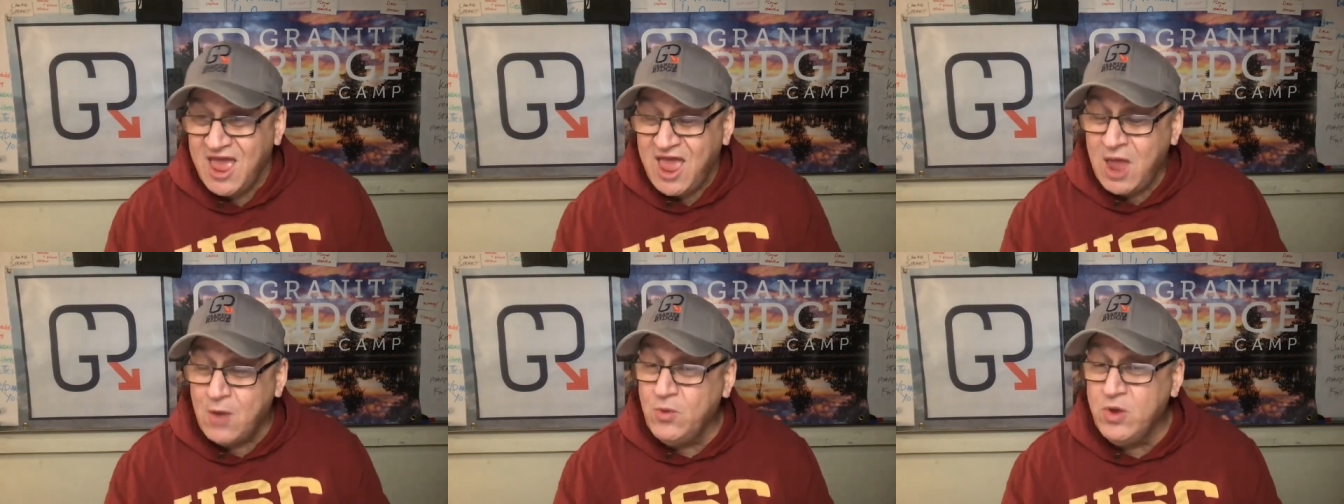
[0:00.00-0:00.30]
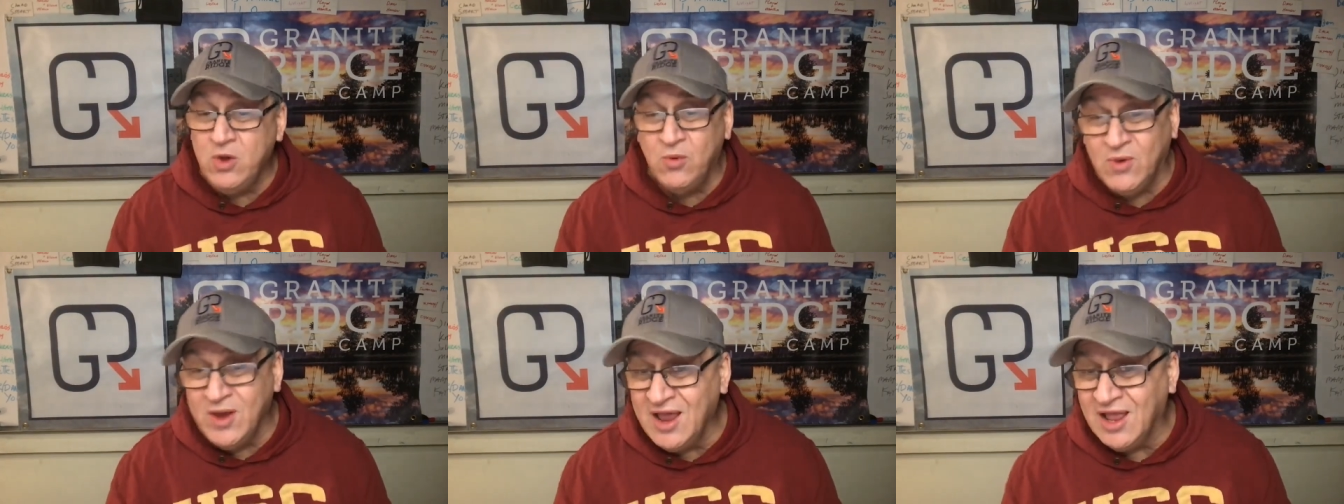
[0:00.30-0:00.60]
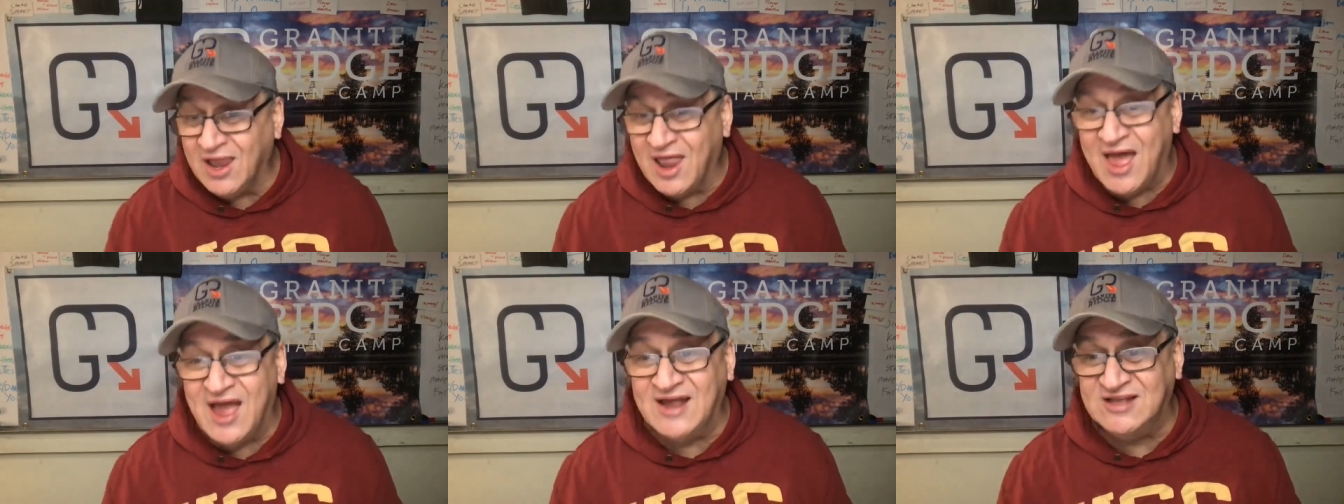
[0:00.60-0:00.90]
And we
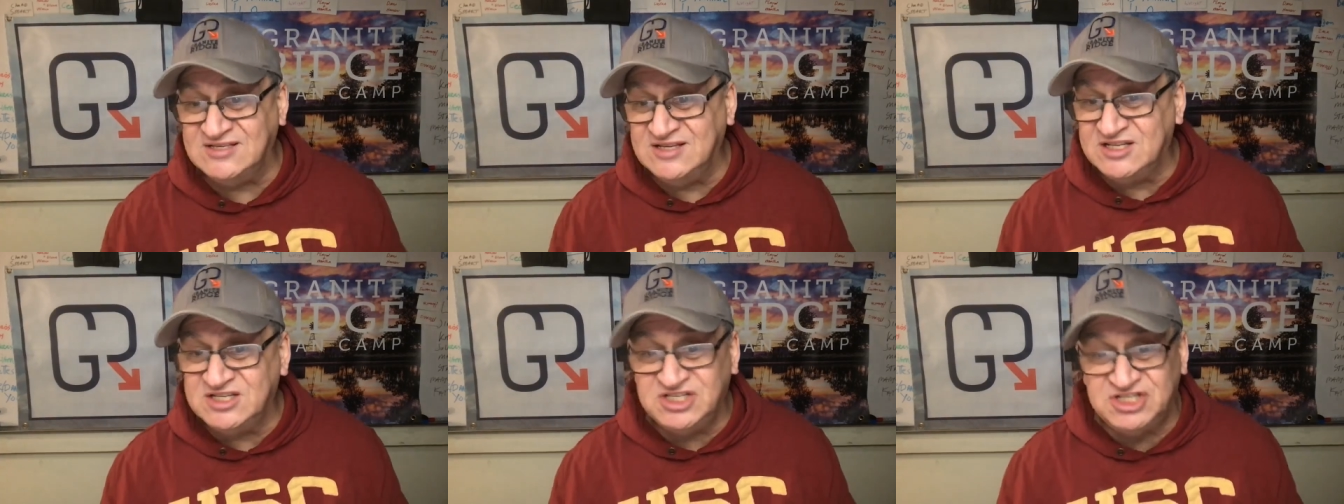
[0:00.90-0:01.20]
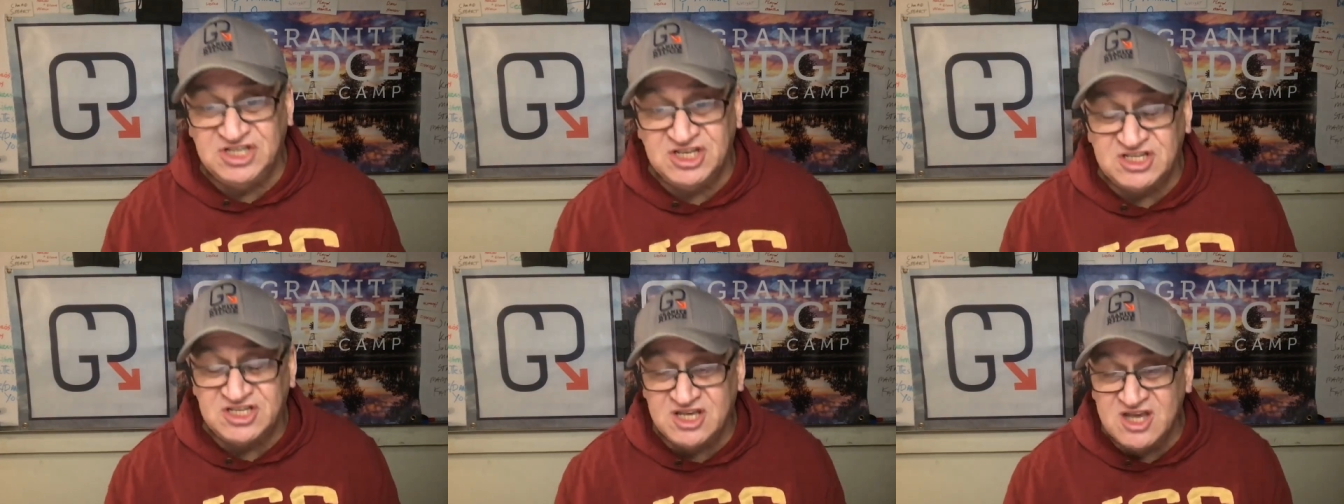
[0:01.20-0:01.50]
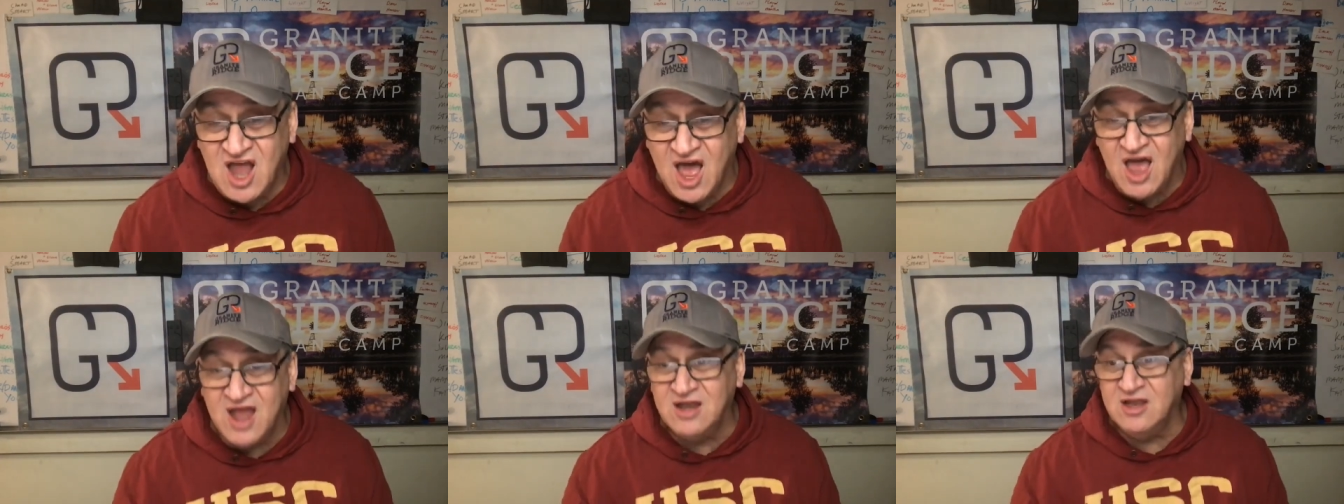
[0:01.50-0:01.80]
realize it's just
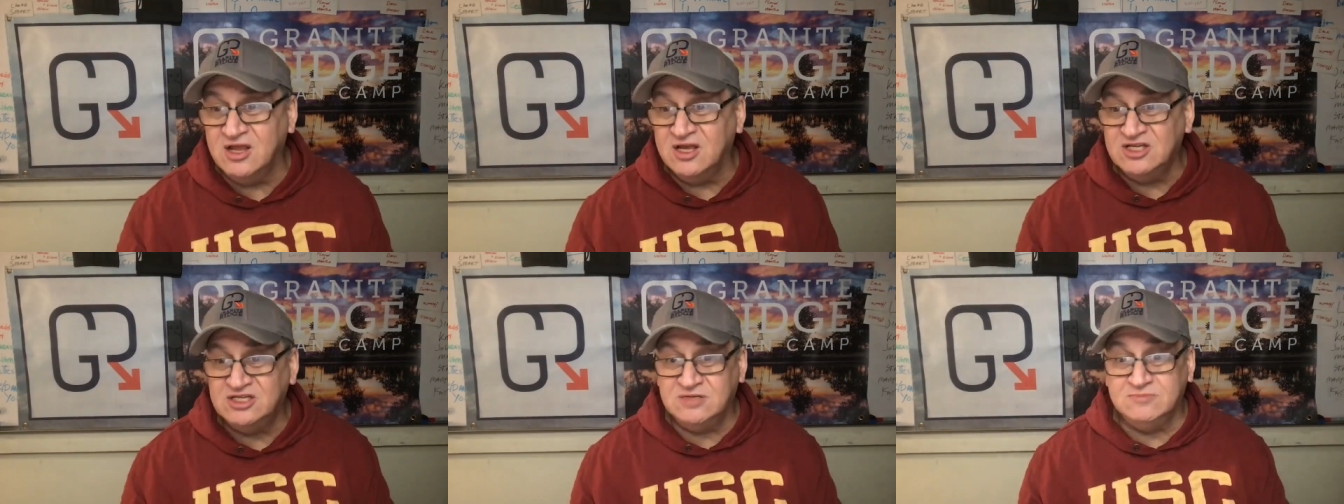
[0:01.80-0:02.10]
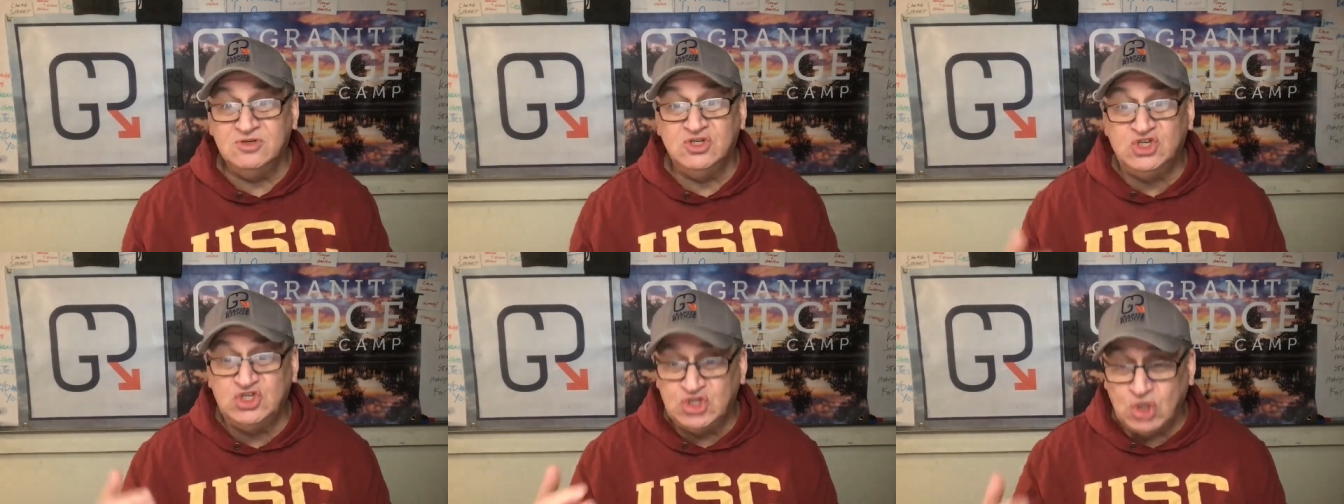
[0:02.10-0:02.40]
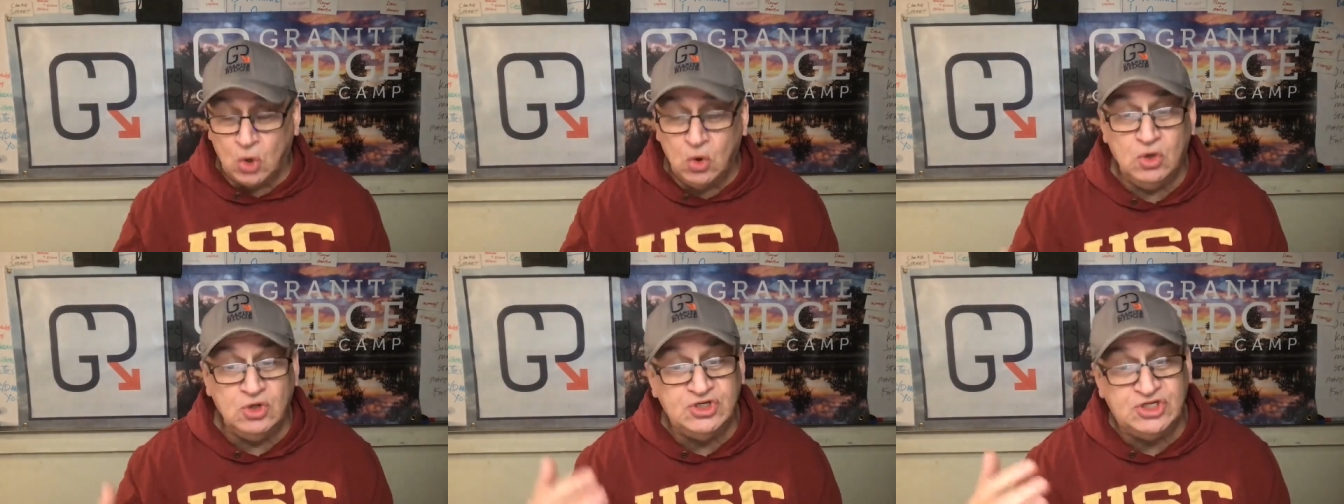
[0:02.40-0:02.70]
not some
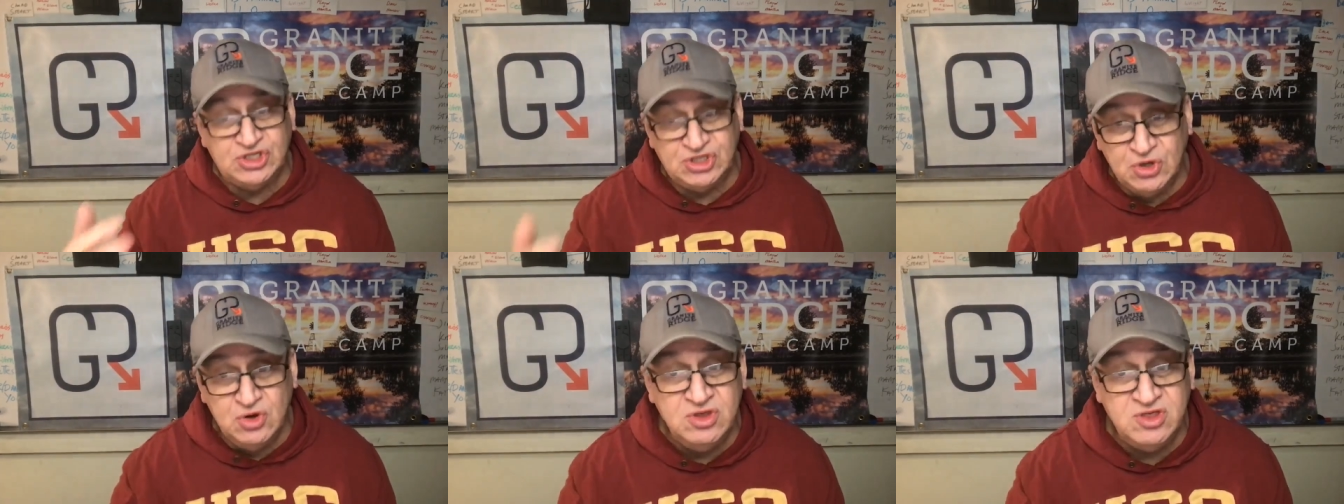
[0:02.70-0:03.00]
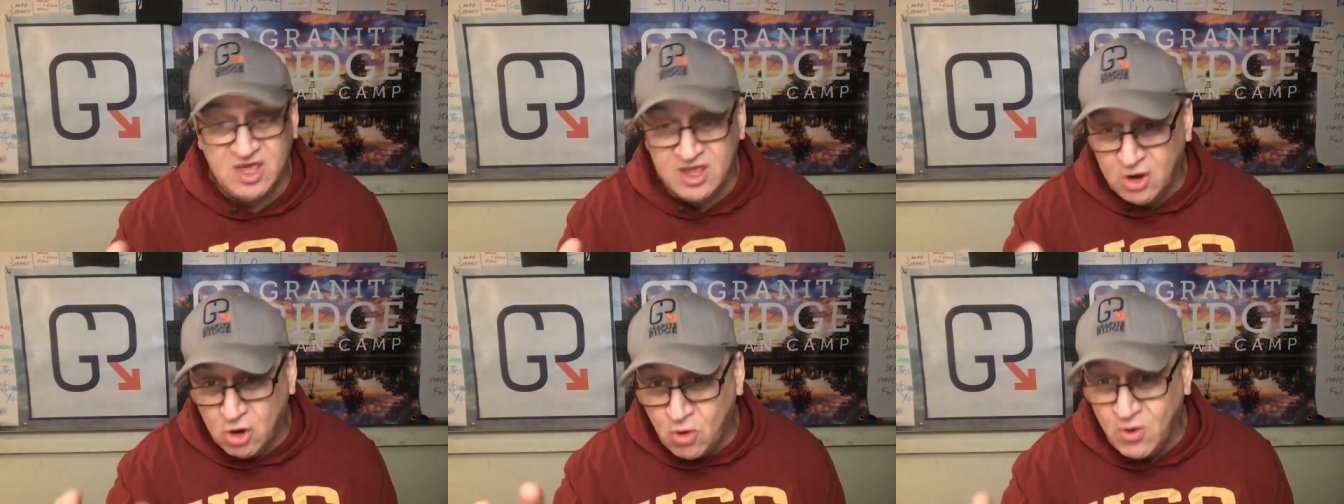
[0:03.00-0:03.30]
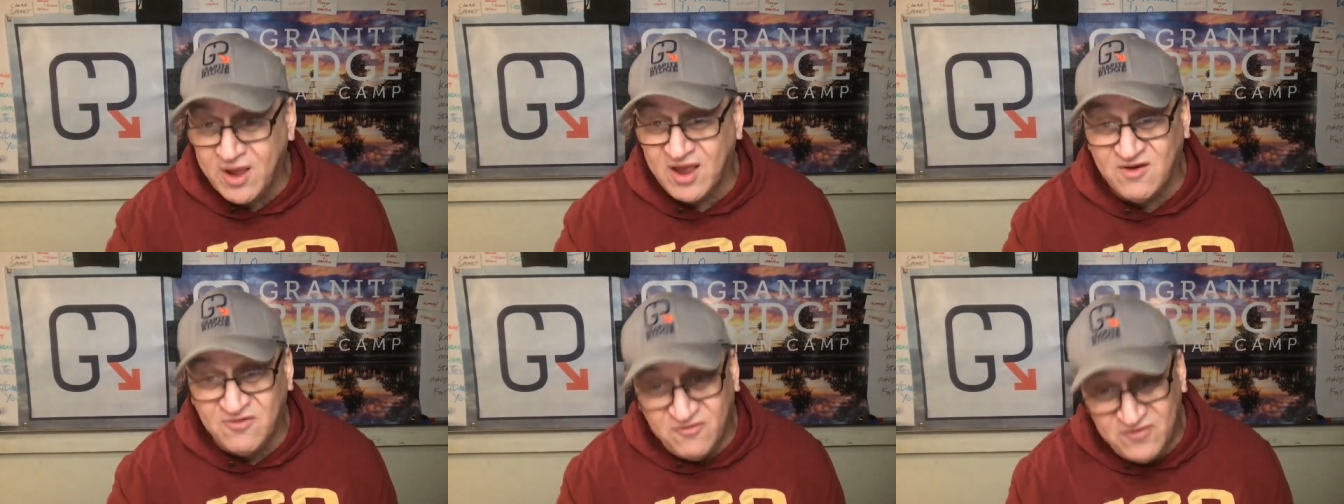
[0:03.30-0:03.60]
soul soothing
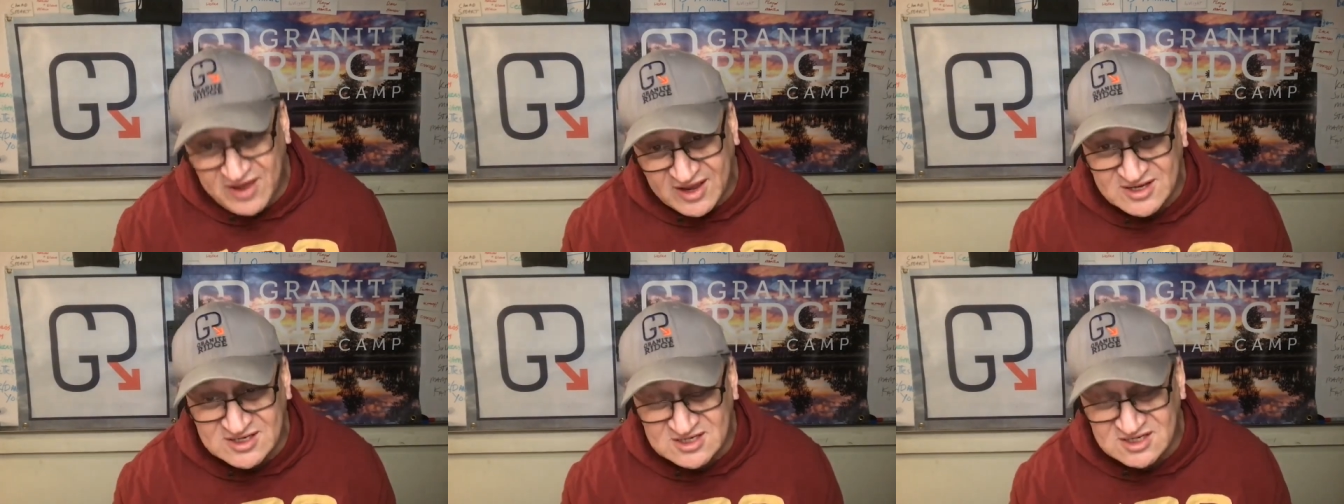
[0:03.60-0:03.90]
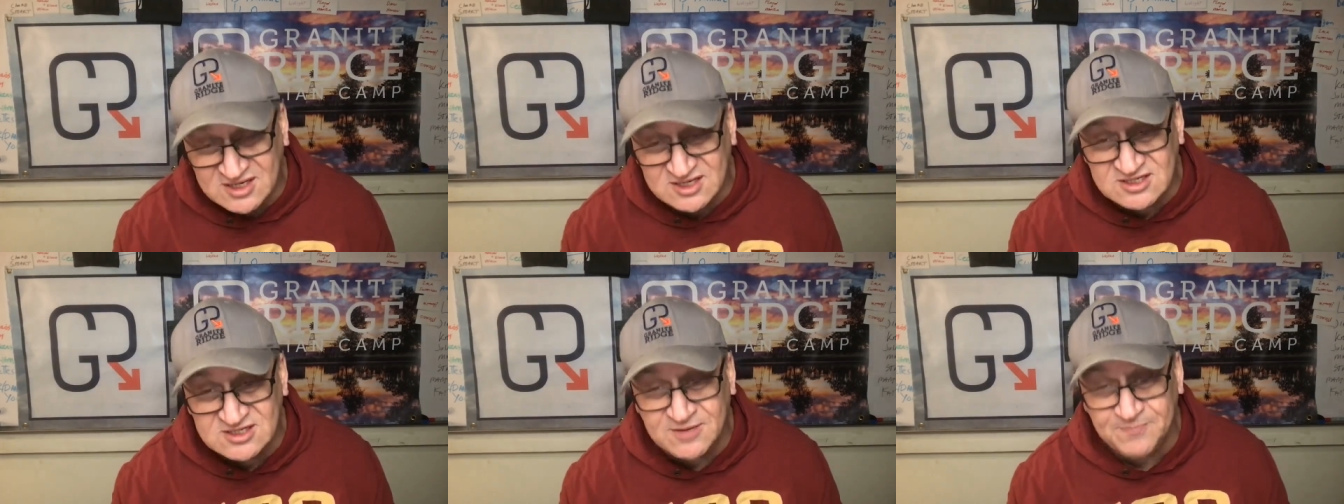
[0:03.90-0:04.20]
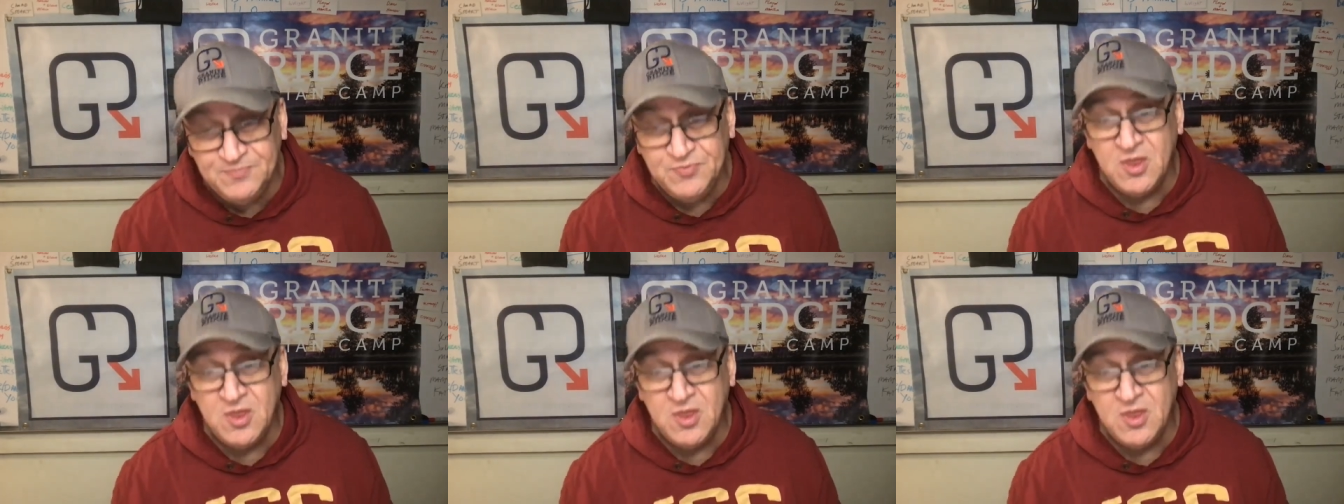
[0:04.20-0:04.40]
quick fixes,